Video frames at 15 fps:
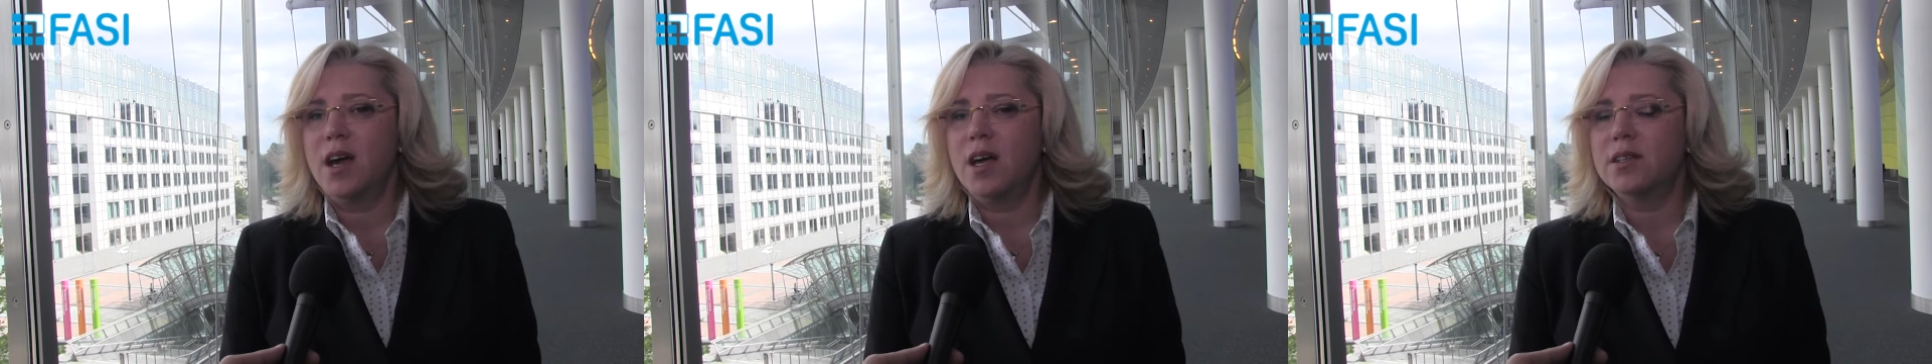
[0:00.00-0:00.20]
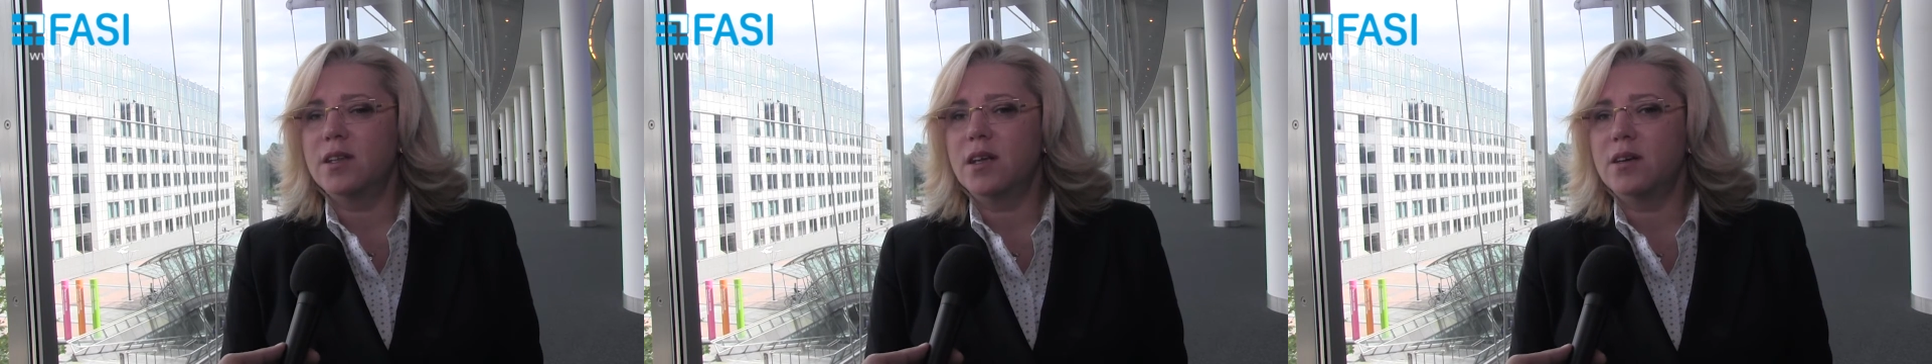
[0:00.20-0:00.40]

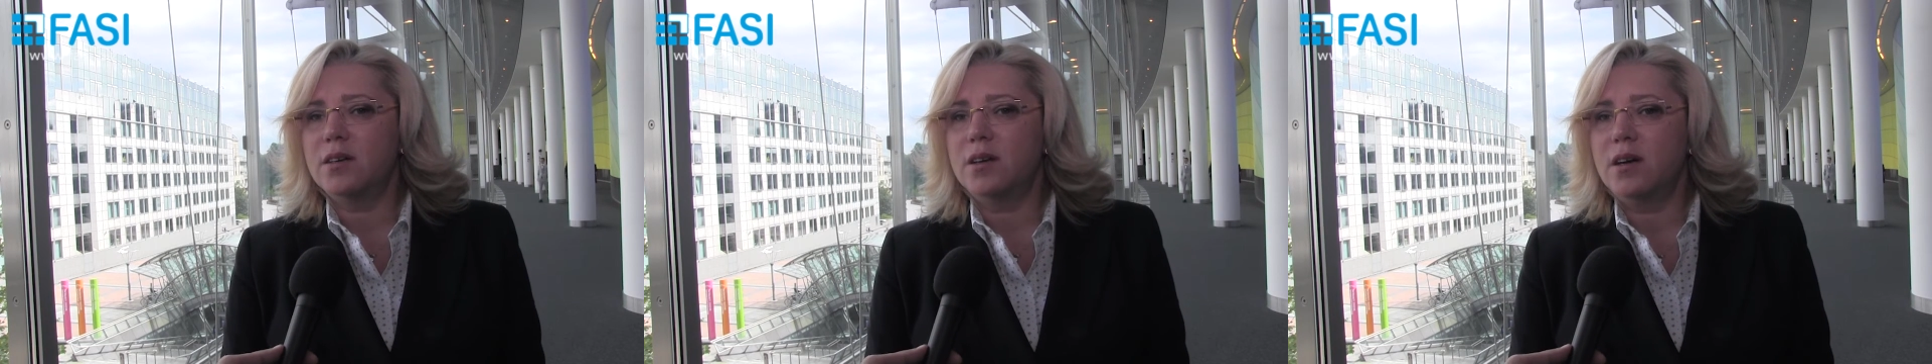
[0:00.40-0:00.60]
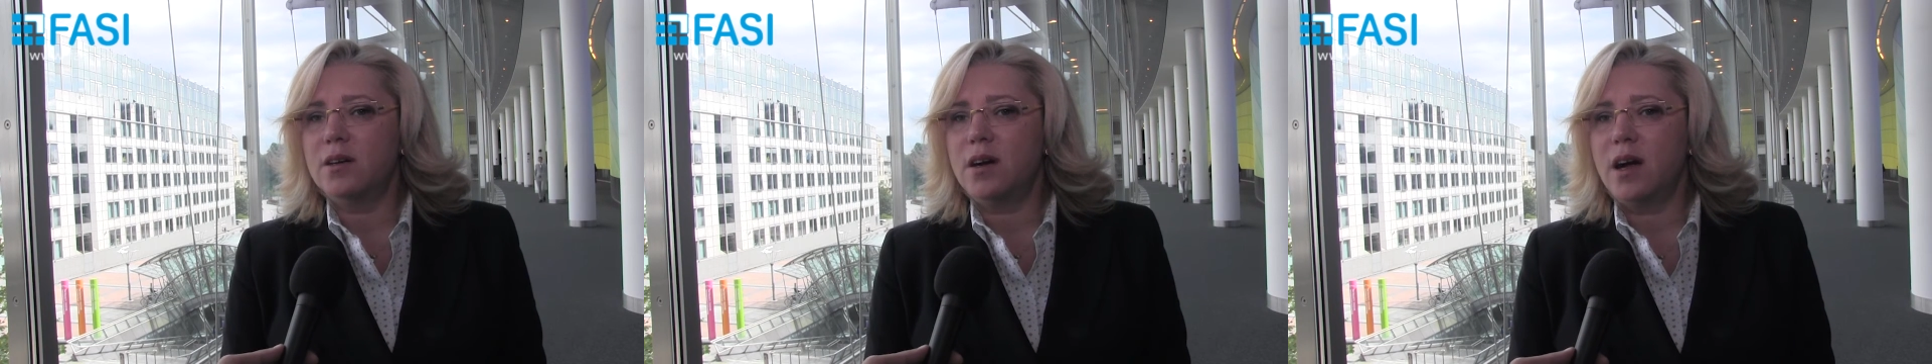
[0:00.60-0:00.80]
And
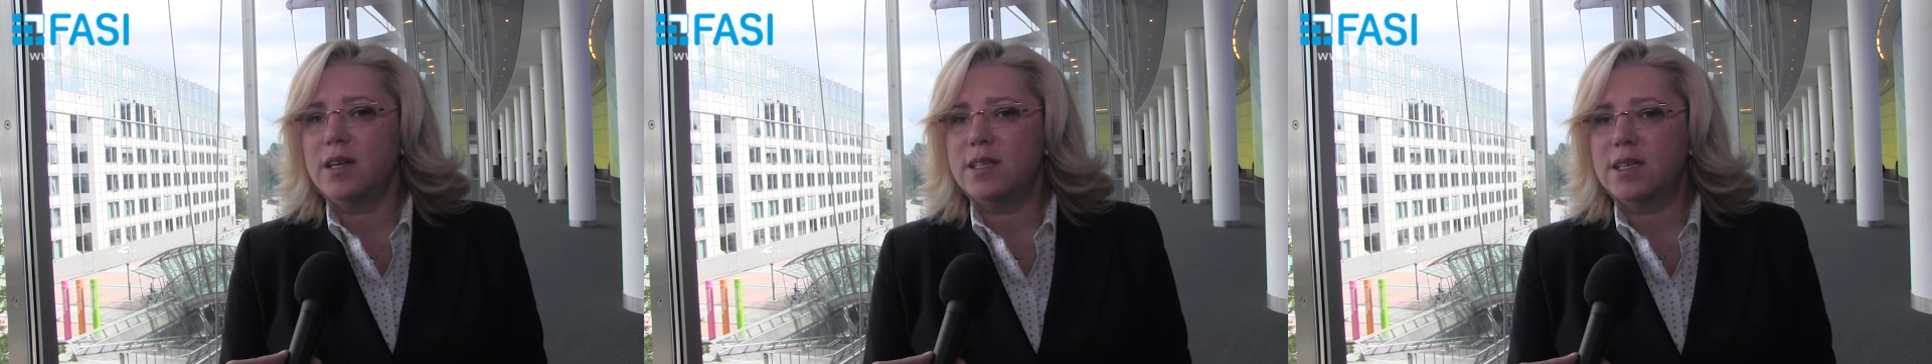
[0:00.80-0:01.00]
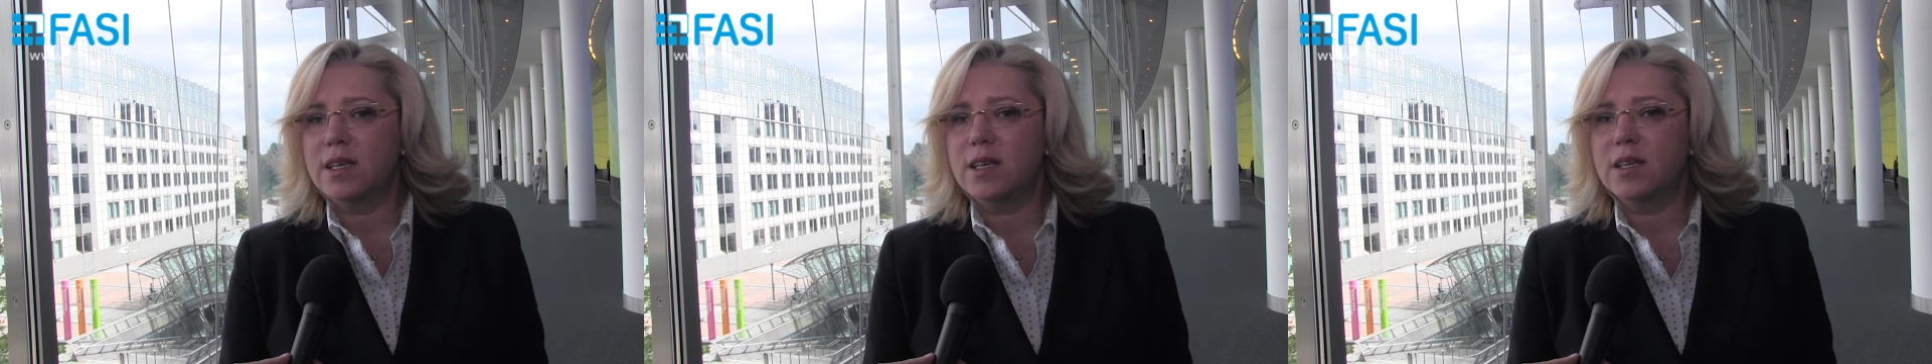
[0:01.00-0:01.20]
uh,
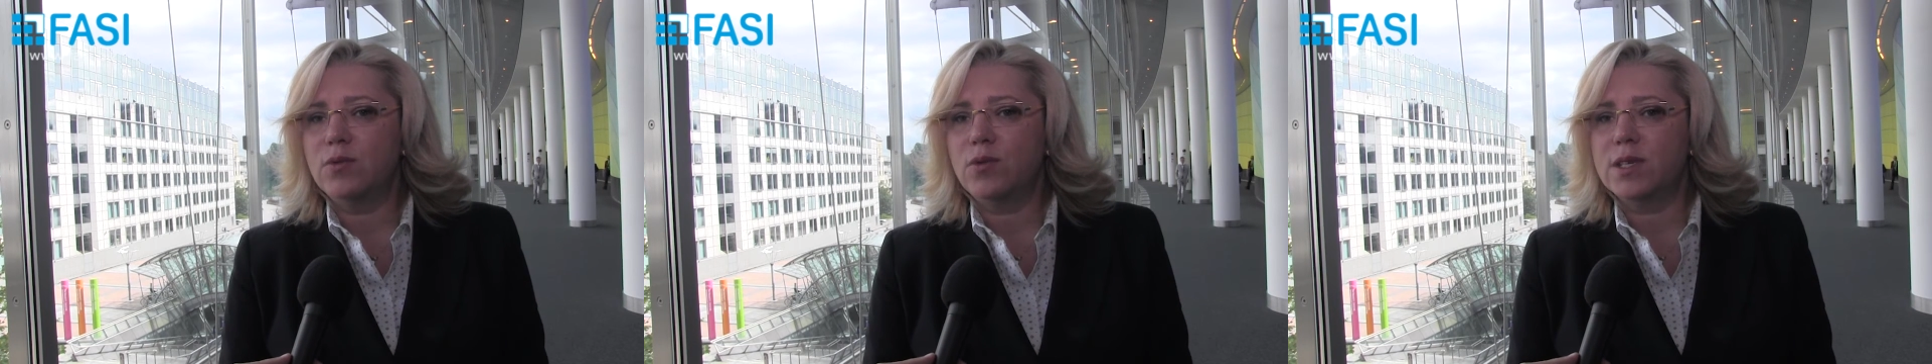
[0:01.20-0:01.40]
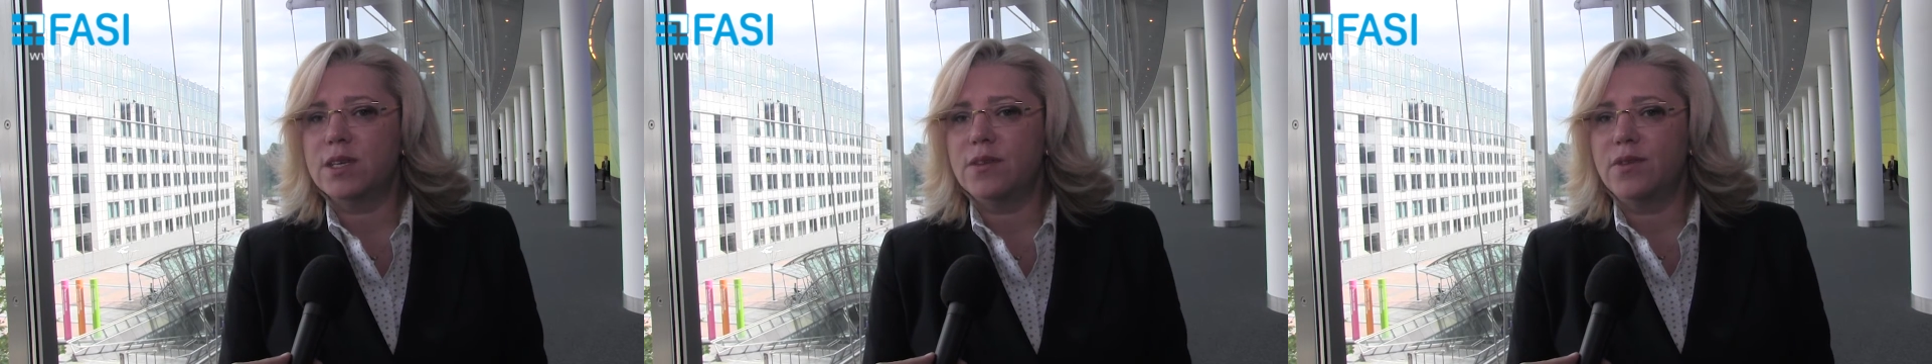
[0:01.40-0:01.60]
I think
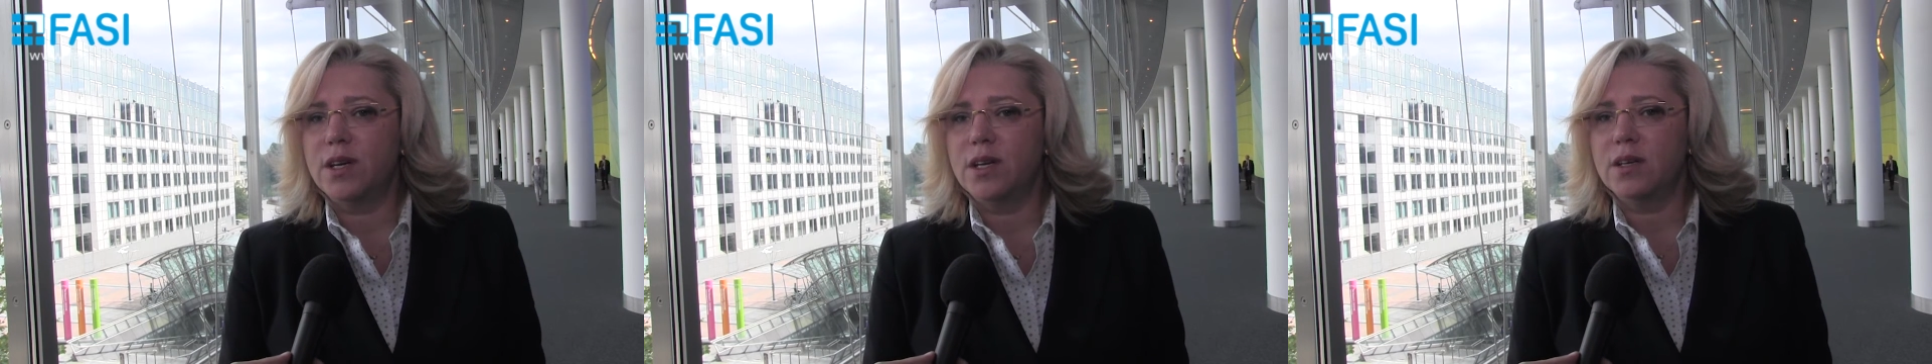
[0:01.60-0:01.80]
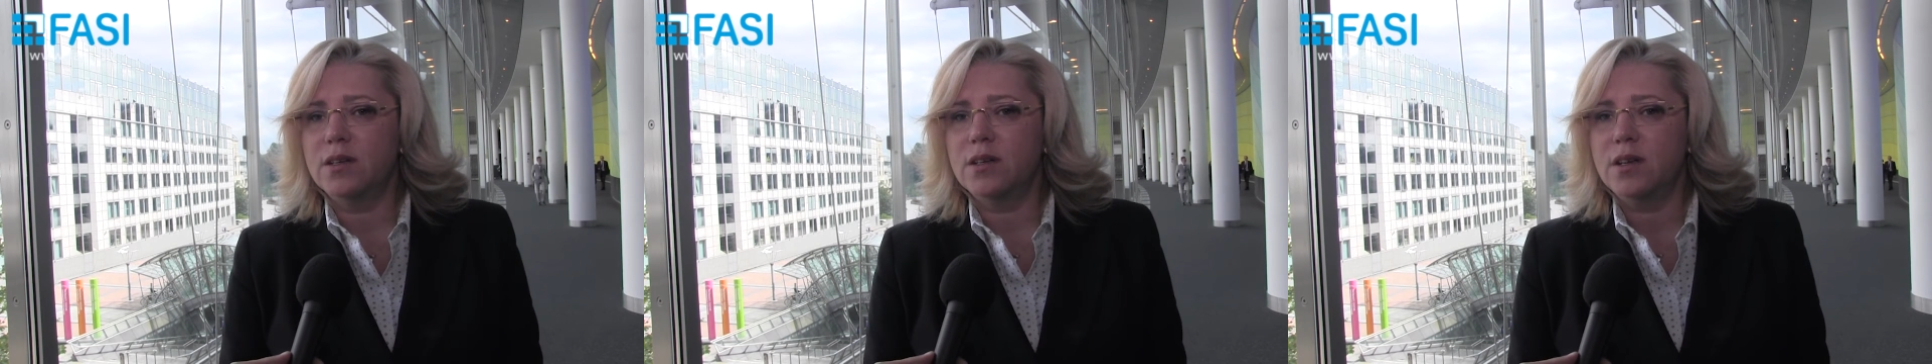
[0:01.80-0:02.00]
it was a
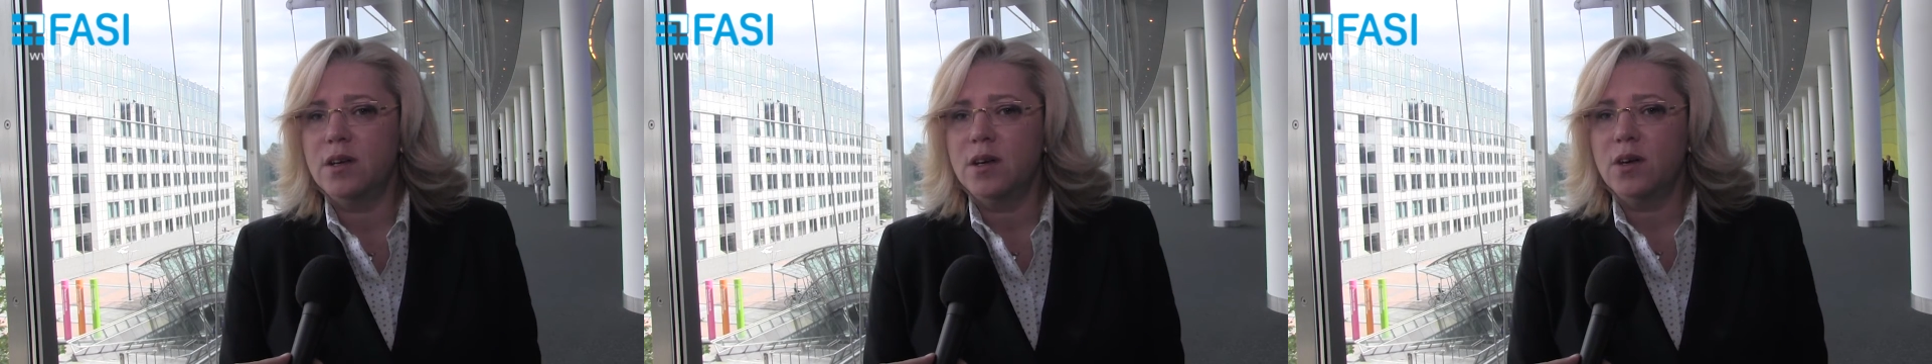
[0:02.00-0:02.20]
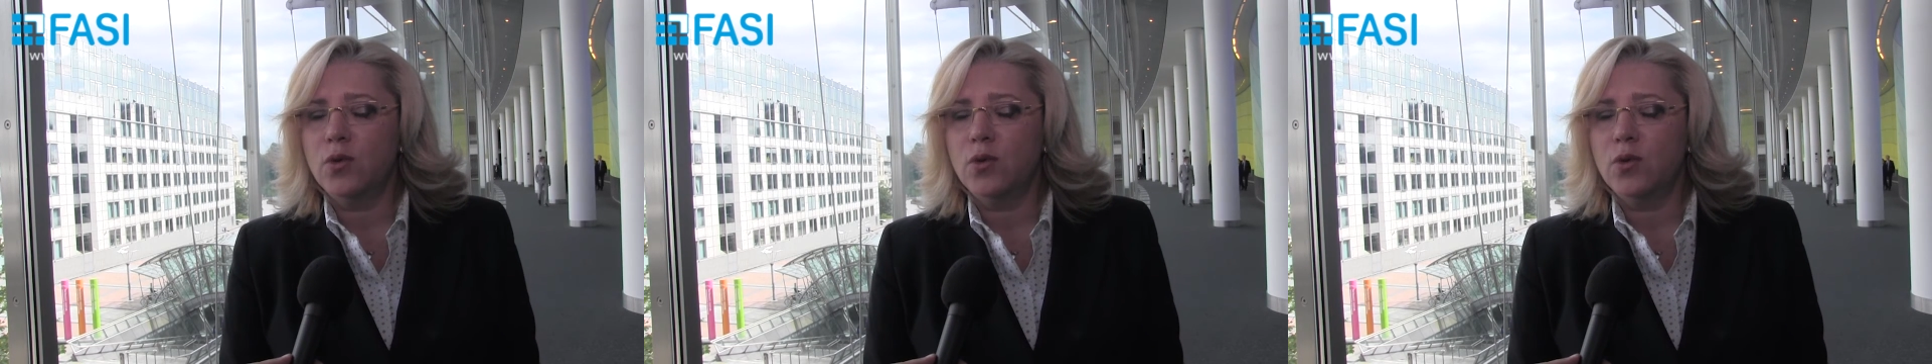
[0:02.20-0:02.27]
very